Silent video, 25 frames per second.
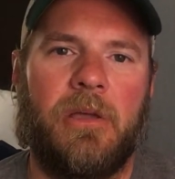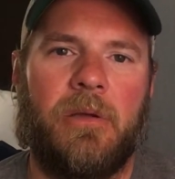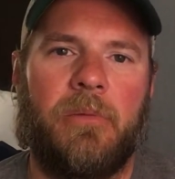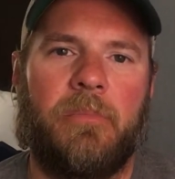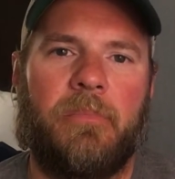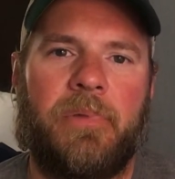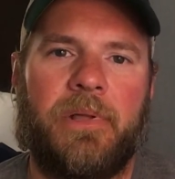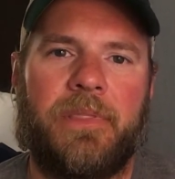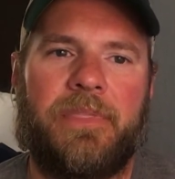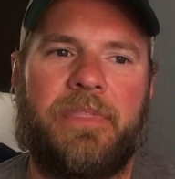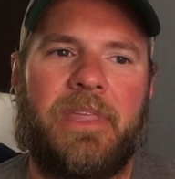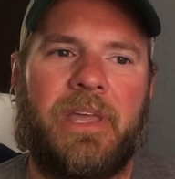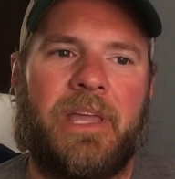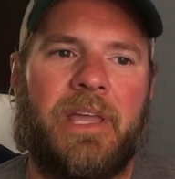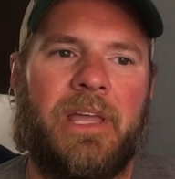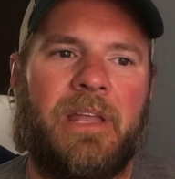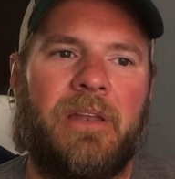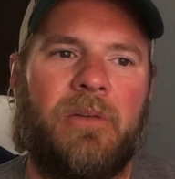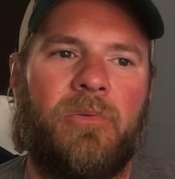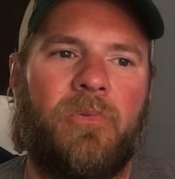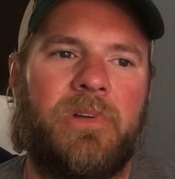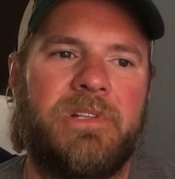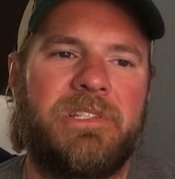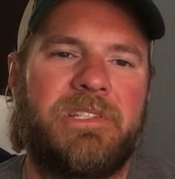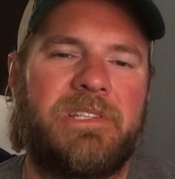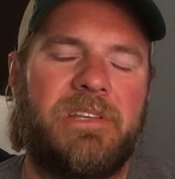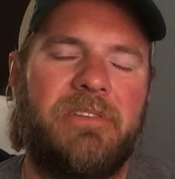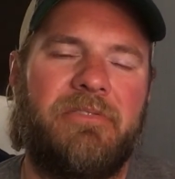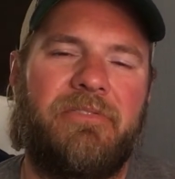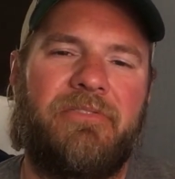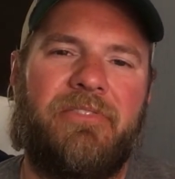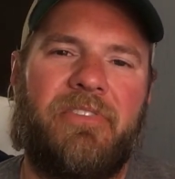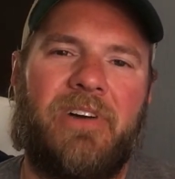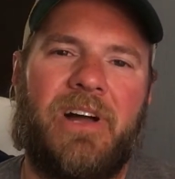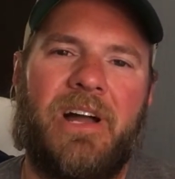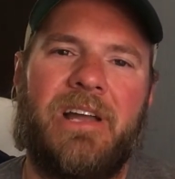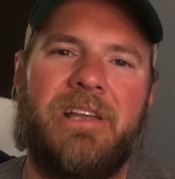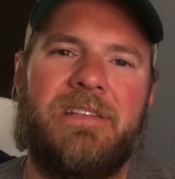But then once he
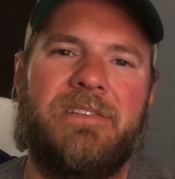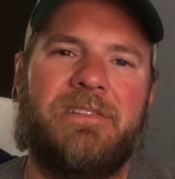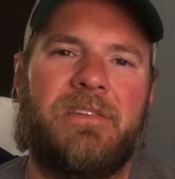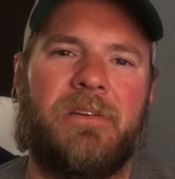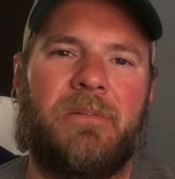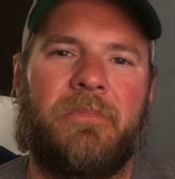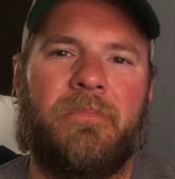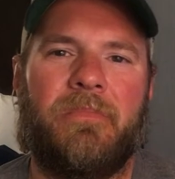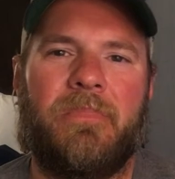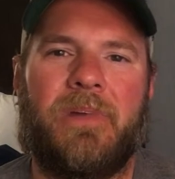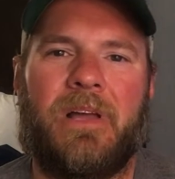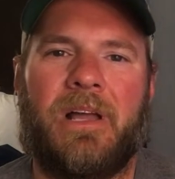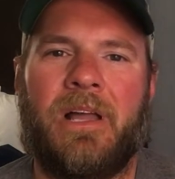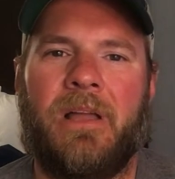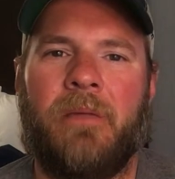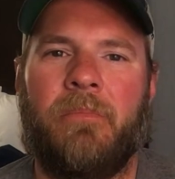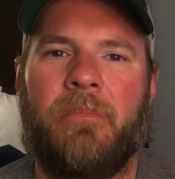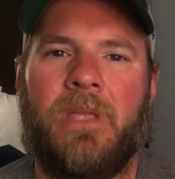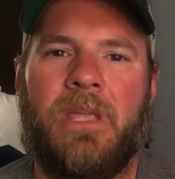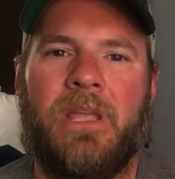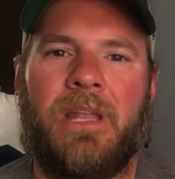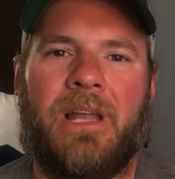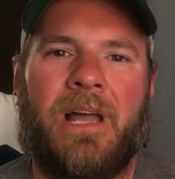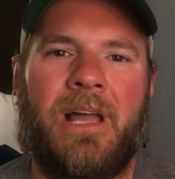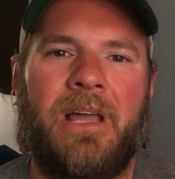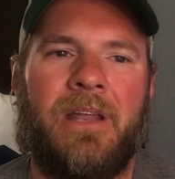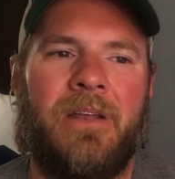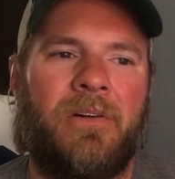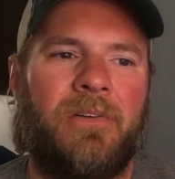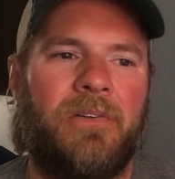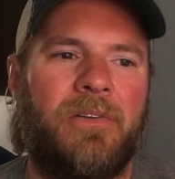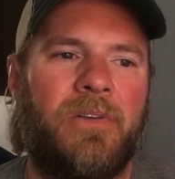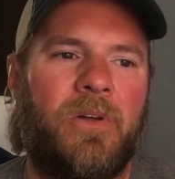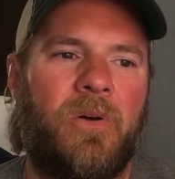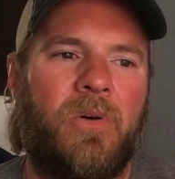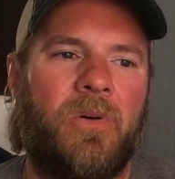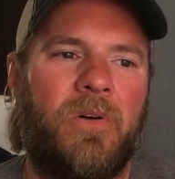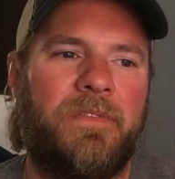finds them, I mean, I
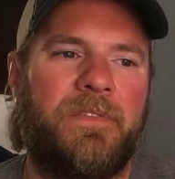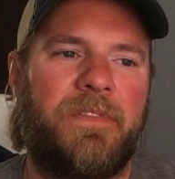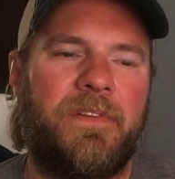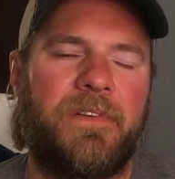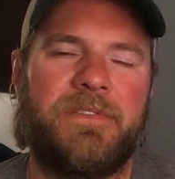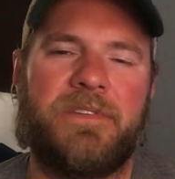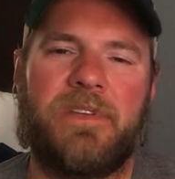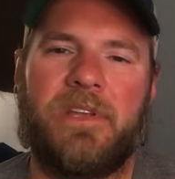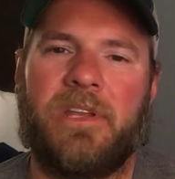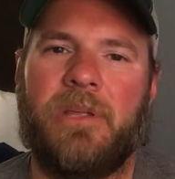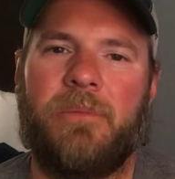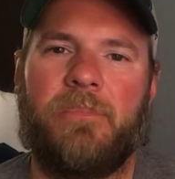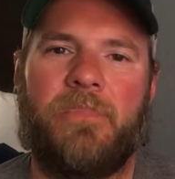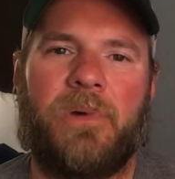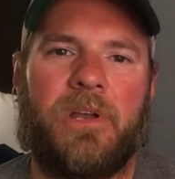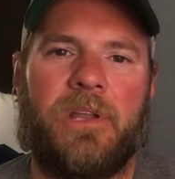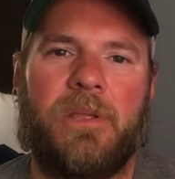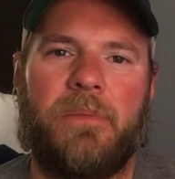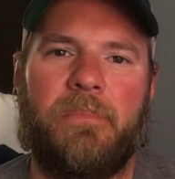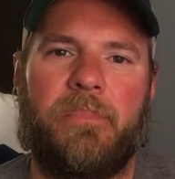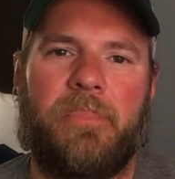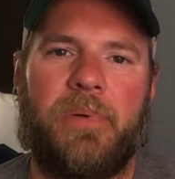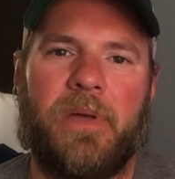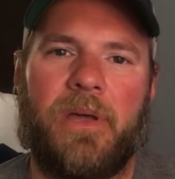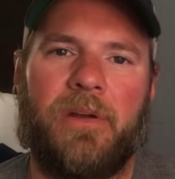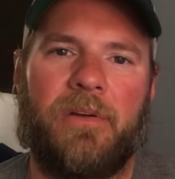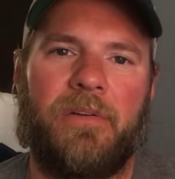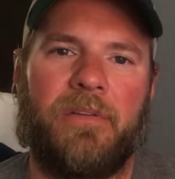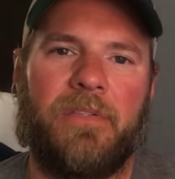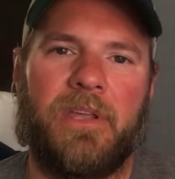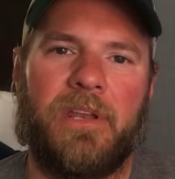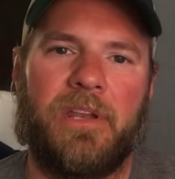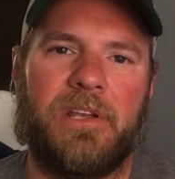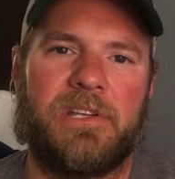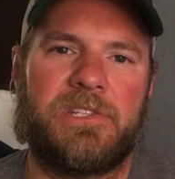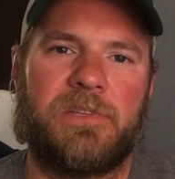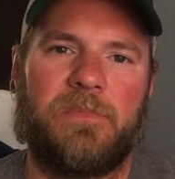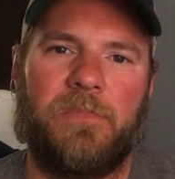don't know if there's anybody better
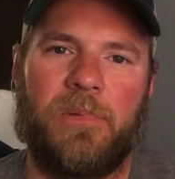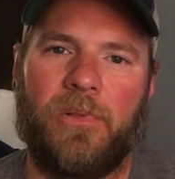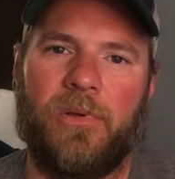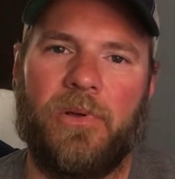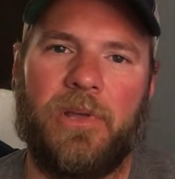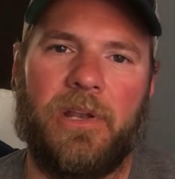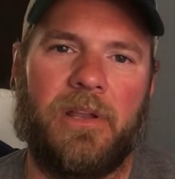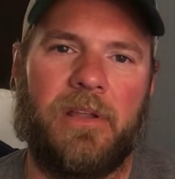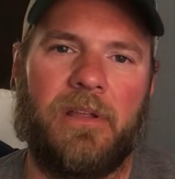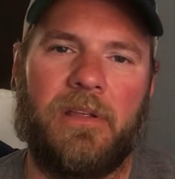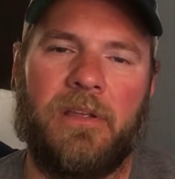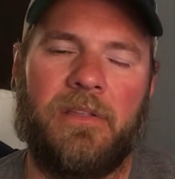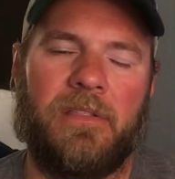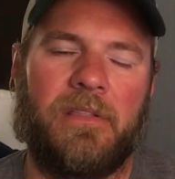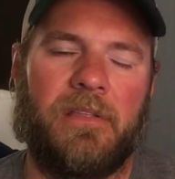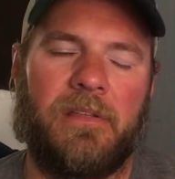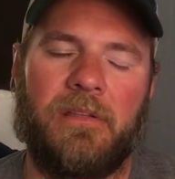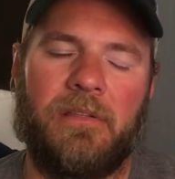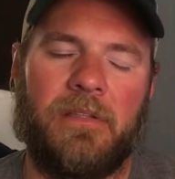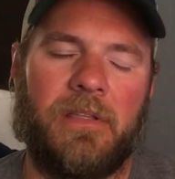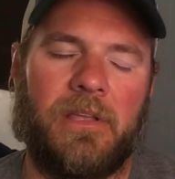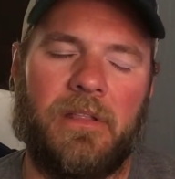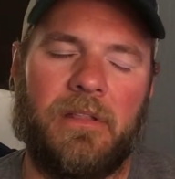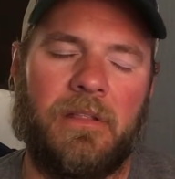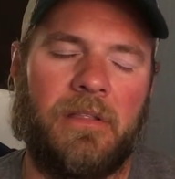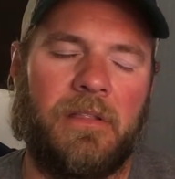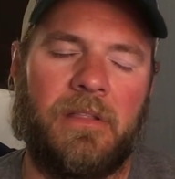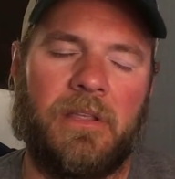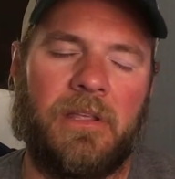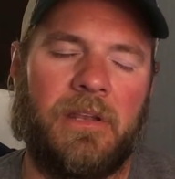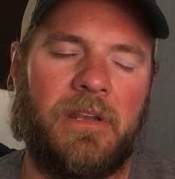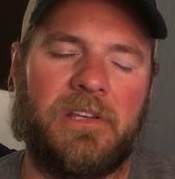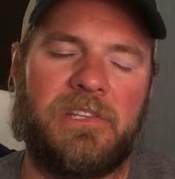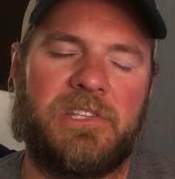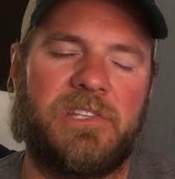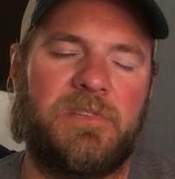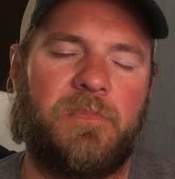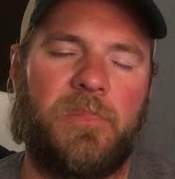than exploiting than, than
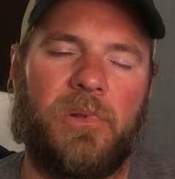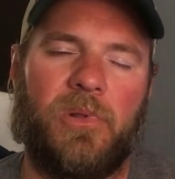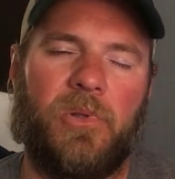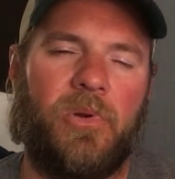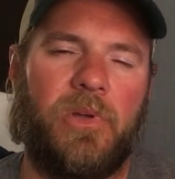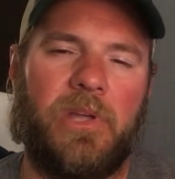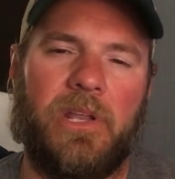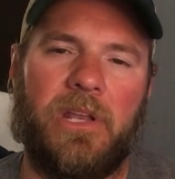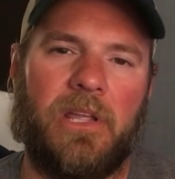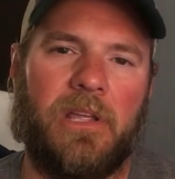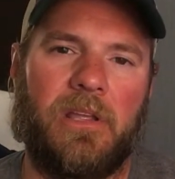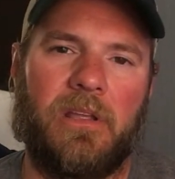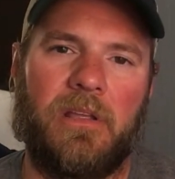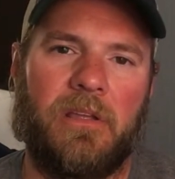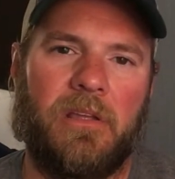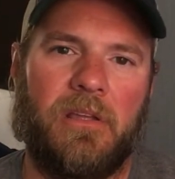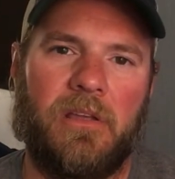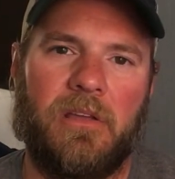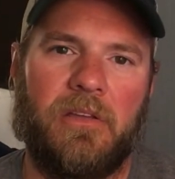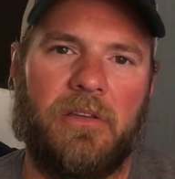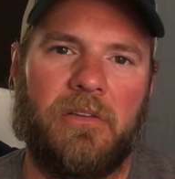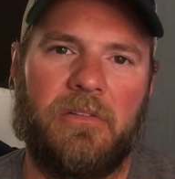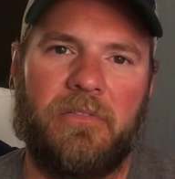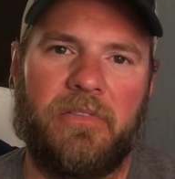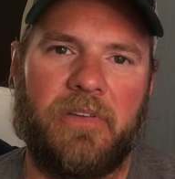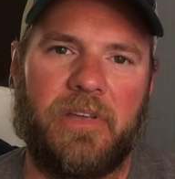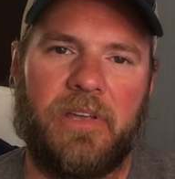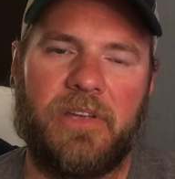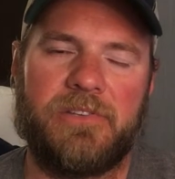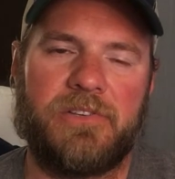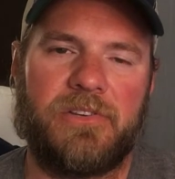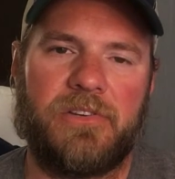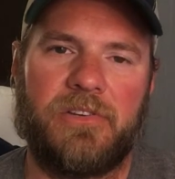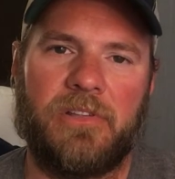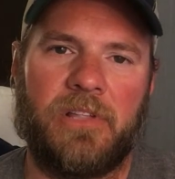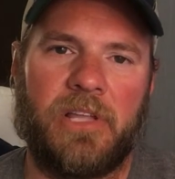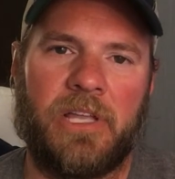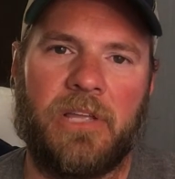exploiting
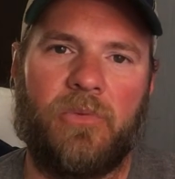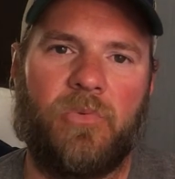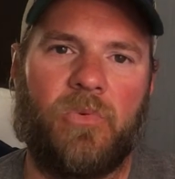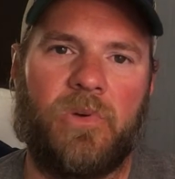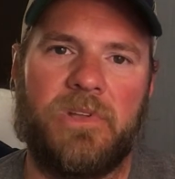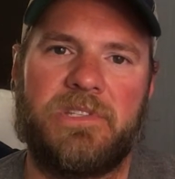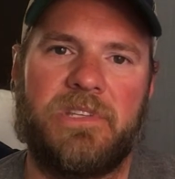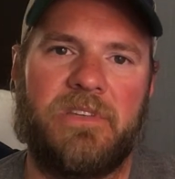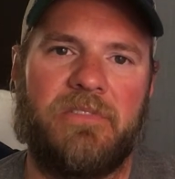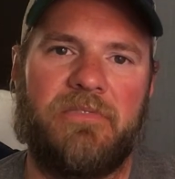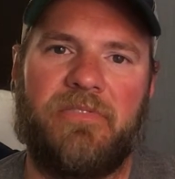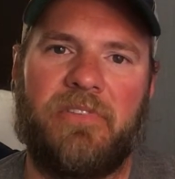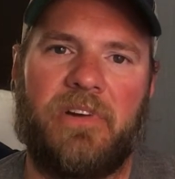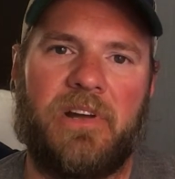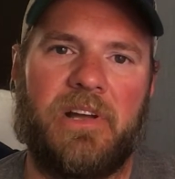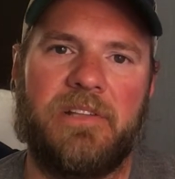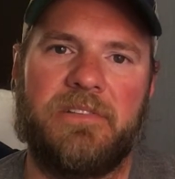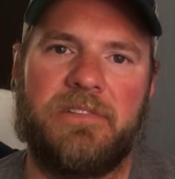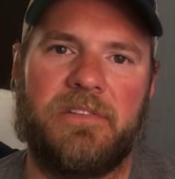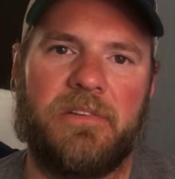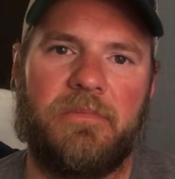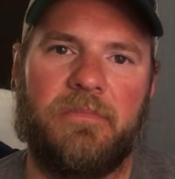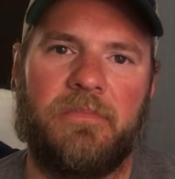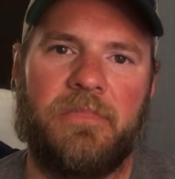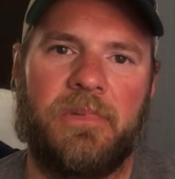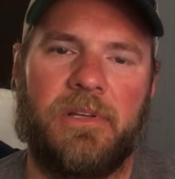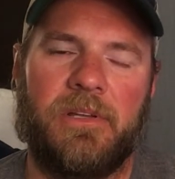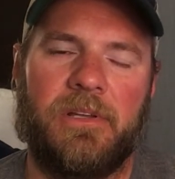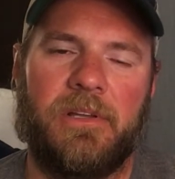fish. Like once he finds them,